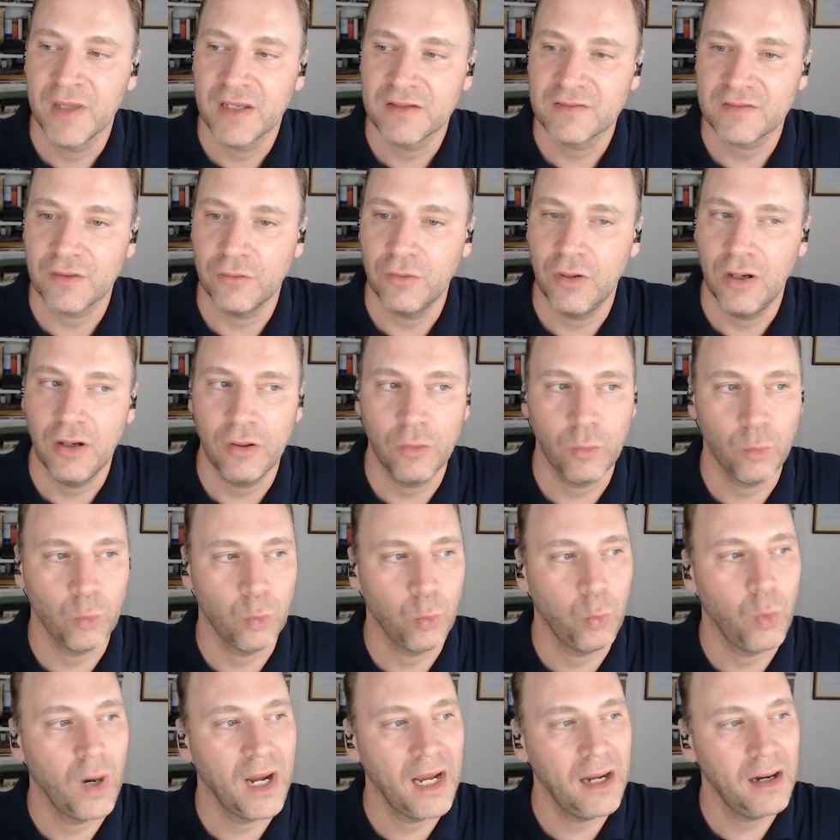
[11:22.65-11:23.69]
So
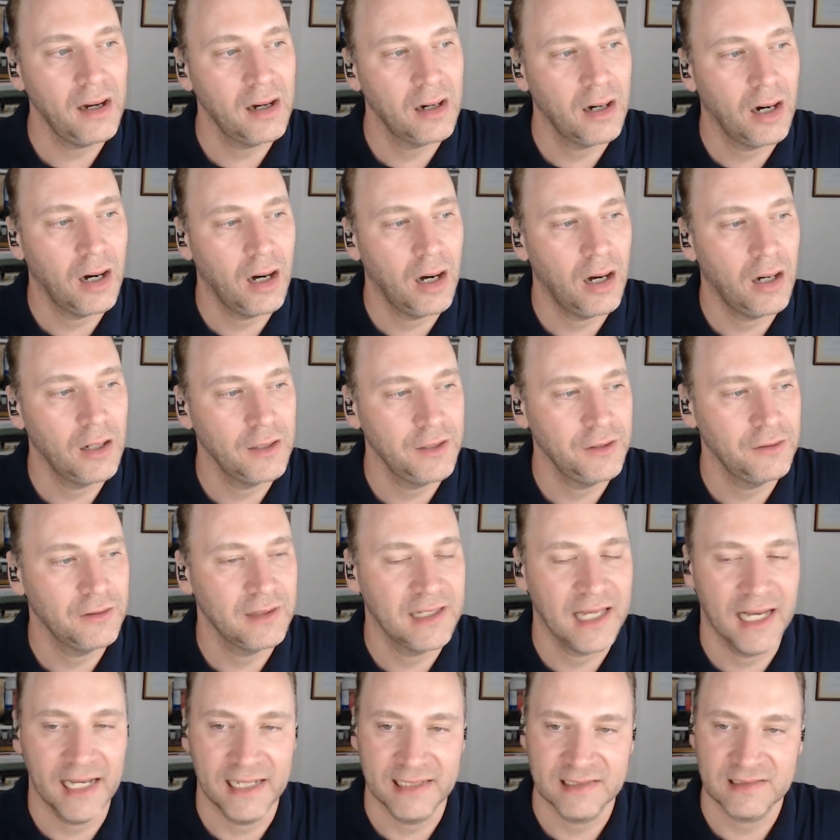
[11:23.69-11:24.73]
where are you
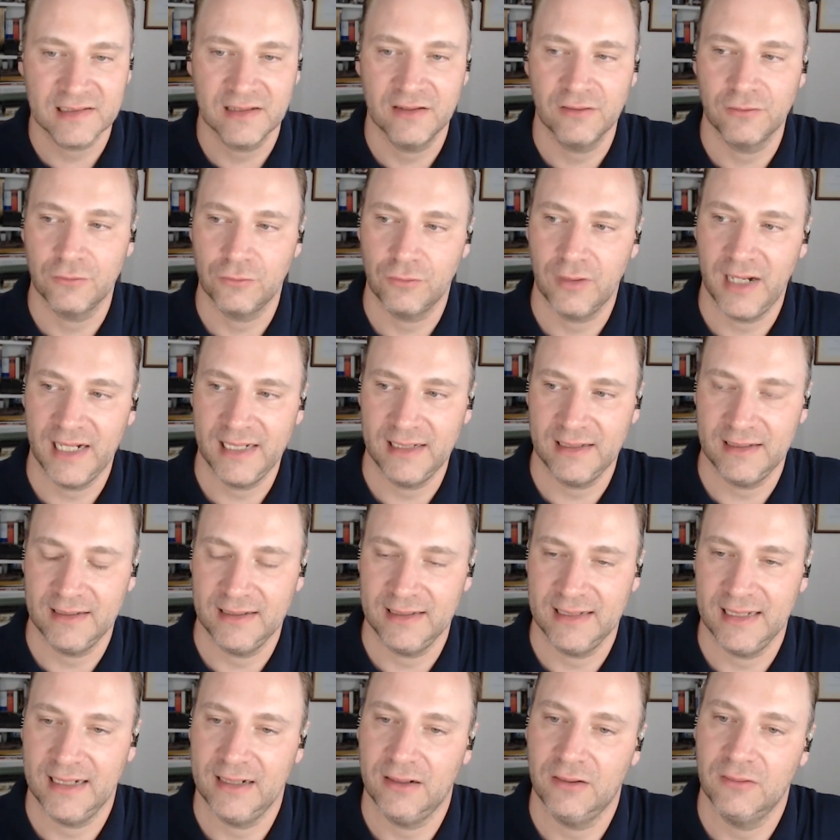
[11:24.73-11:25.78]
guys right
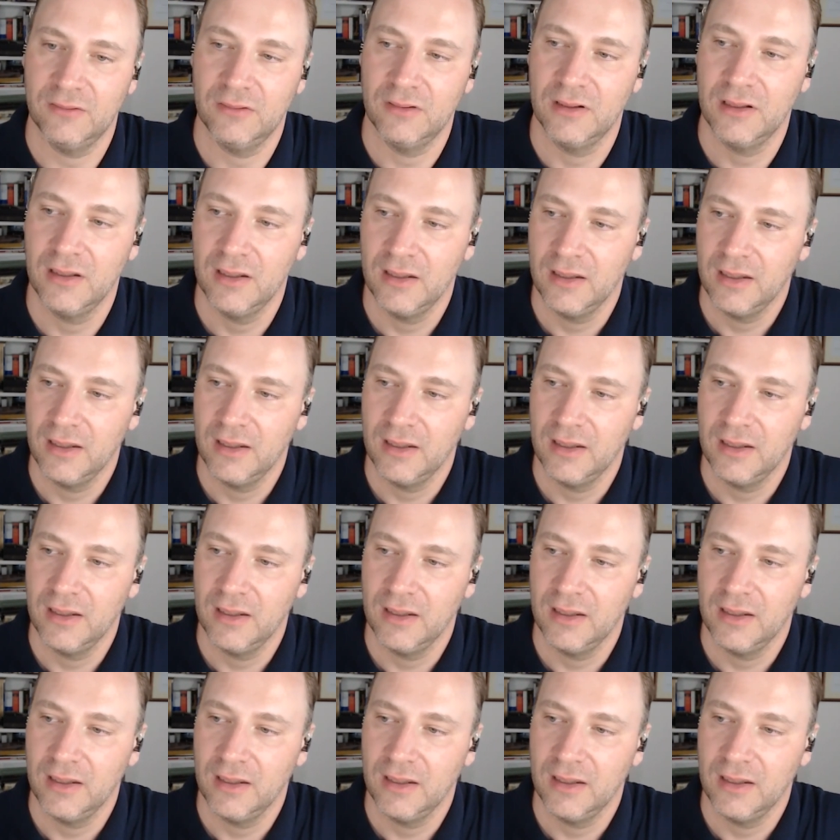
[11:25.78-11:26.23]
now?